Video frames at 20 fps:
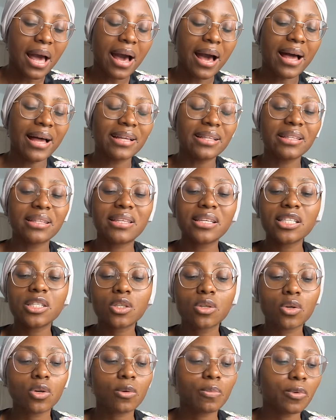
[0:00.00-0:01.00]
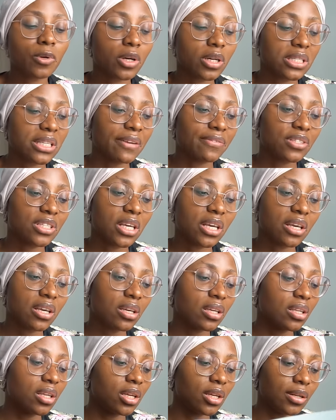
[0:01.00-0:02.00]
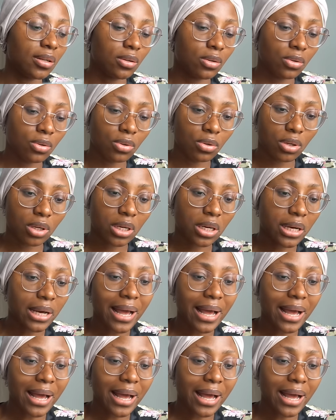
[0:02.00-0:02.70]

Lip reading: And this cookbook, because I've taken a look,